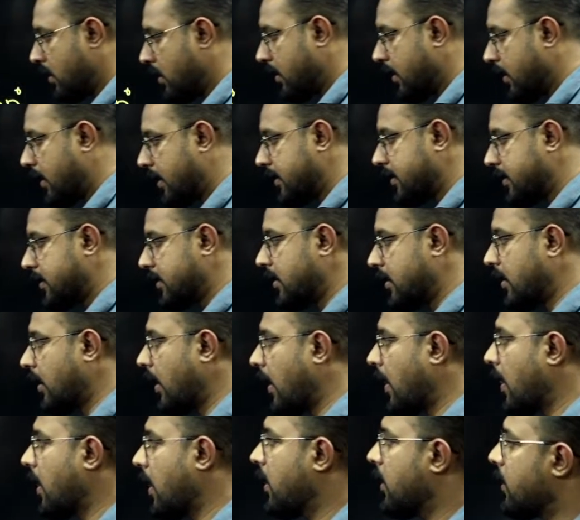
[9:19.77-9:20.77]
Yes.
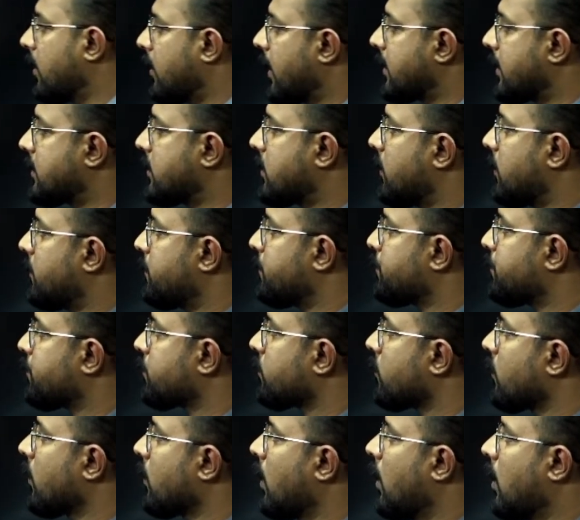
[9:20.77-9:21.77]
Next.
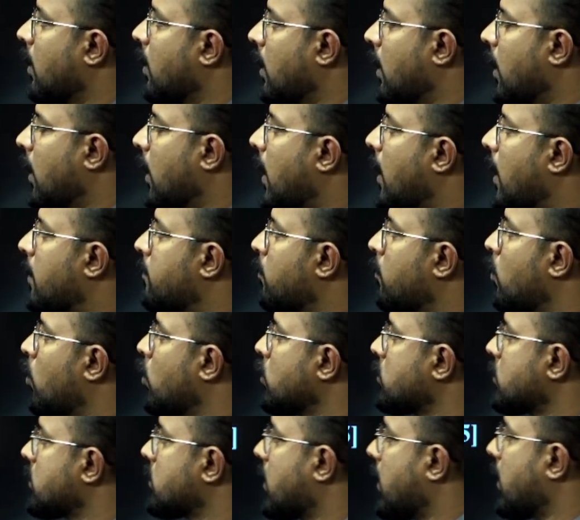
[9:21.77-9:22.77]
A mosque